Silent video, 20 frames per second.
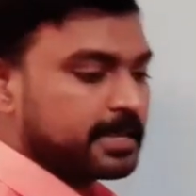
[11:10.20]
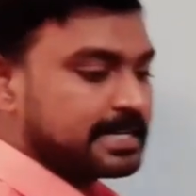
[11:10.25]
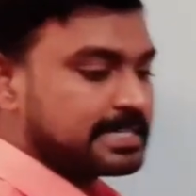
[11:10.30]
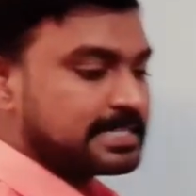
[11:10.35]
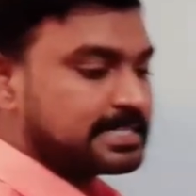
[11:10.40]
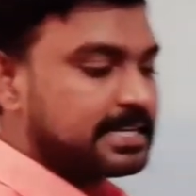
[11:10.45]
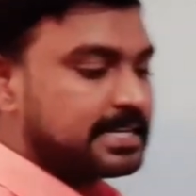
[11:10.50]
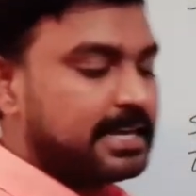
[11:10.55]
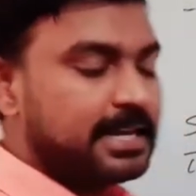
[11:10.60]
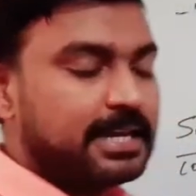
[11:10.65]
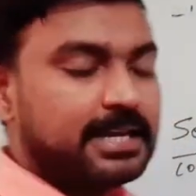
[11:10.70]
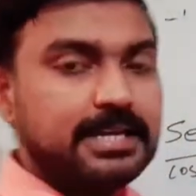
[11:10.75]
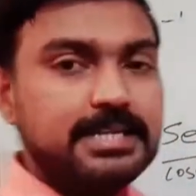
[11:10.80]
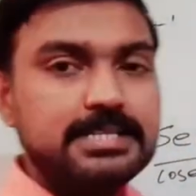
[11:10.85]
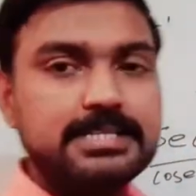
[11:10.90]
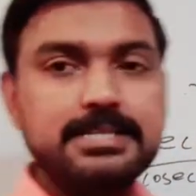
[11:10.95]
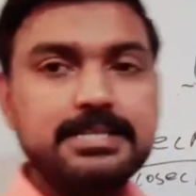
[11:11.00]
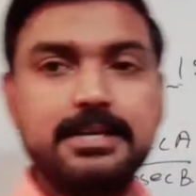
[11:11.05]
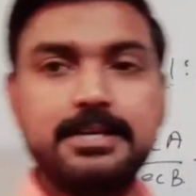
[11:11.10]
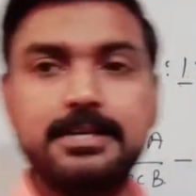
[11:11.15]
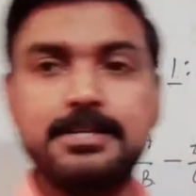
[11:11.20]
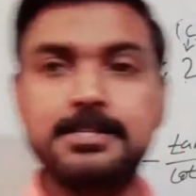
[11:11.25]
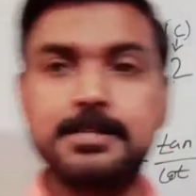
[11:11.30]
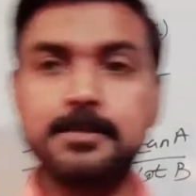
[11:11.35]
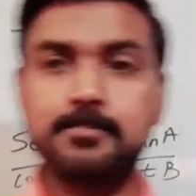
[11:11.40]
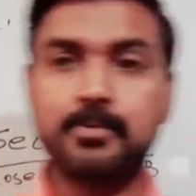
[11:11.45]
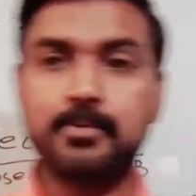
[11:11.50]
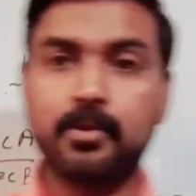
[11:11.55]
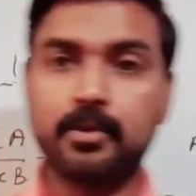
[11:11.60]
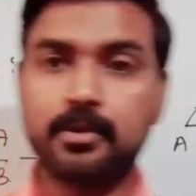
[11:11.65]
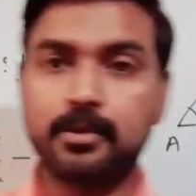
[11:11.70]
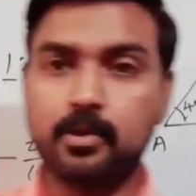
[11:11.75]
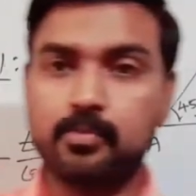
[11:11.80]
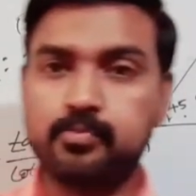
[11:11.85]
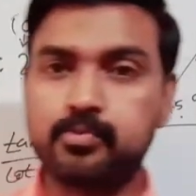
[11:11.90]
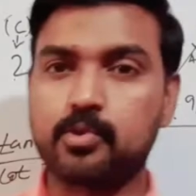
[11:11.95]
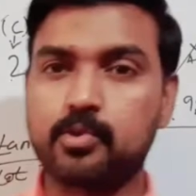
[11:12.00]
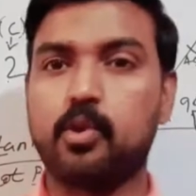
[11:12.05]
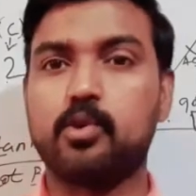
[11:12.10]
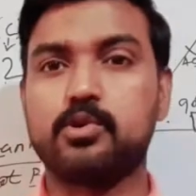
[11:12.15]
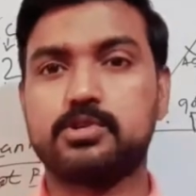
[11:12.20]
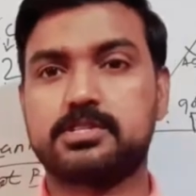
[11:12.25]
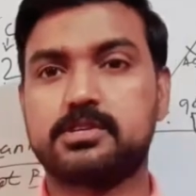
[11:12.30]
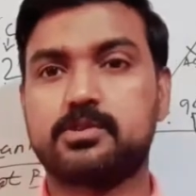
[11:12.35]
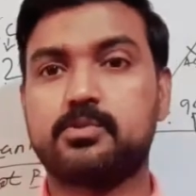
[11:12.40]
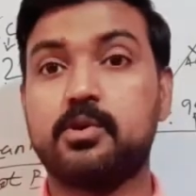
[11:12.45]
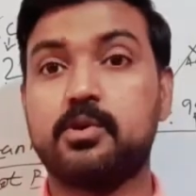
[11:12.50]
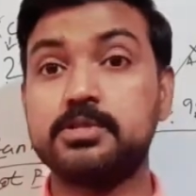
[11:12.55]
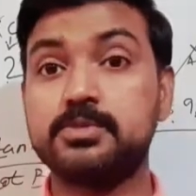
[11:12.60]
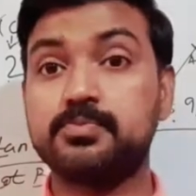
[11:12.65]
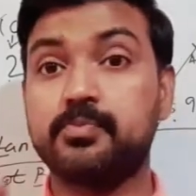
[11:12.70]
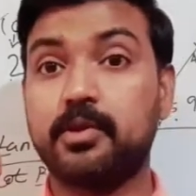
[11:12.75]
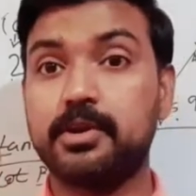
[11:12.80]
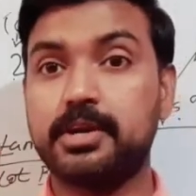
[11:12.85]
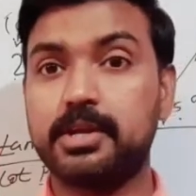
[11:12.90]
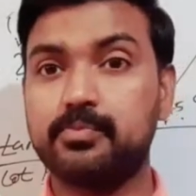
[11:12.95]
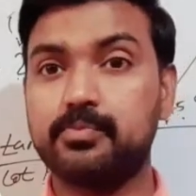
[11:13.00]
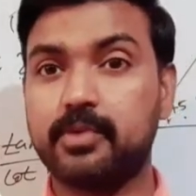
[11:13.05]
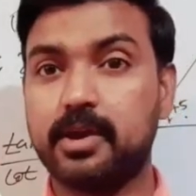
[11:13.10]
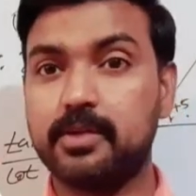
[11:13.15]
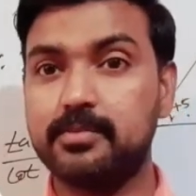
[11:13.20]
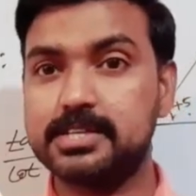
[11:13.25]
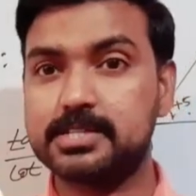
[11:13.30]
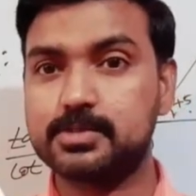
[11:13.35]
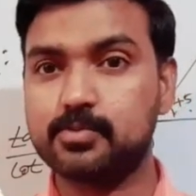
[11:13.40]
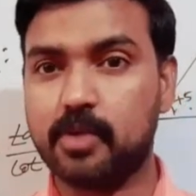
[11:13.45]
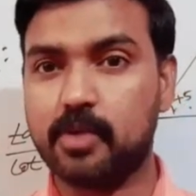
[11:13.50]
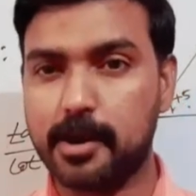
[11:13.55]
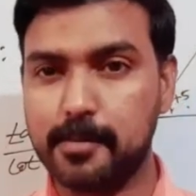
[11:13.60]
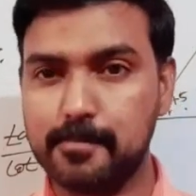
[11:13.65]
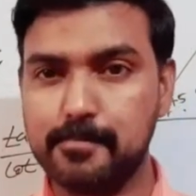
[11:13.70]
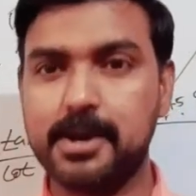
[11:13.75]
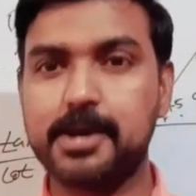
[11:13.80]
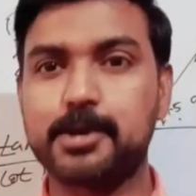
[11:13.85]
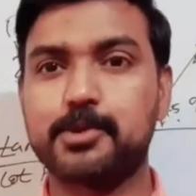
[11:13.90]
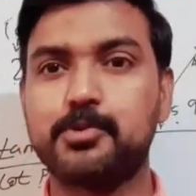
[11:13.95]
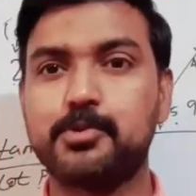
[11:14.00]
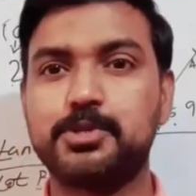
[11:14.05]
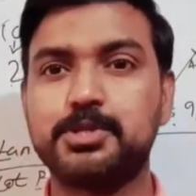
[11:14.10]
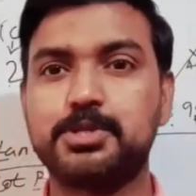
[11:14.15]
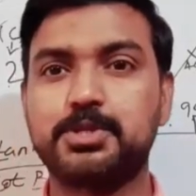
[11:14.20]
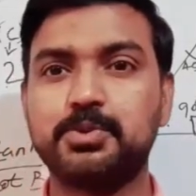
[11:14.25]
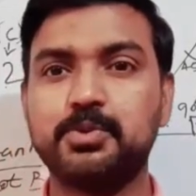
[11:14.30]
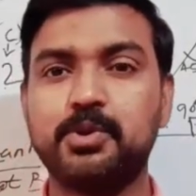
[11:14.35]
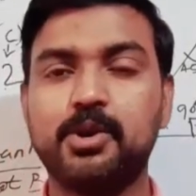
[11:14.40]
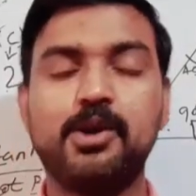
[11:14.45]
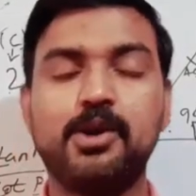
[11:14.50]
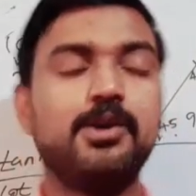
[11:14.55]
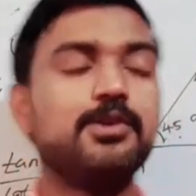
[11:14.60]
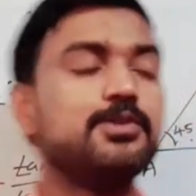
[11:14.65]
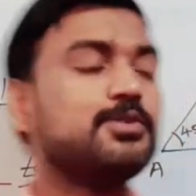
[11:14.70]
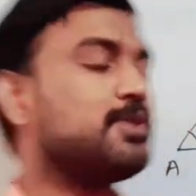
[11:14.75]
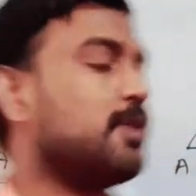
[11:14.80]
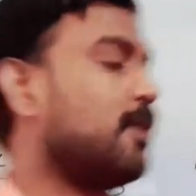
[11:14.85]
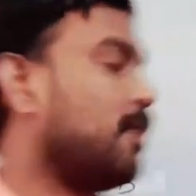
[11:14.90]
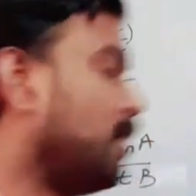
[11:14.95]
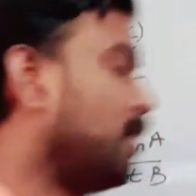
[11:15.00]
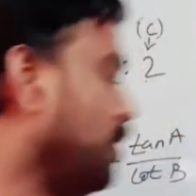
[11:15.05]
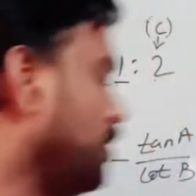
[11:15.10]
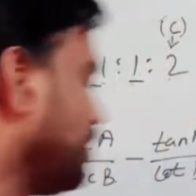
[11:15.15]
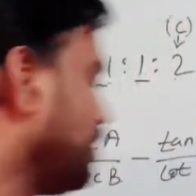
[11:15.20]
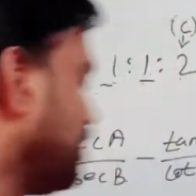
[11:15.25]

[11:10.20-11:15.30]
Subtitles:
Sec is the reciprocal of cos. Cos 45 is 1 by root 2. So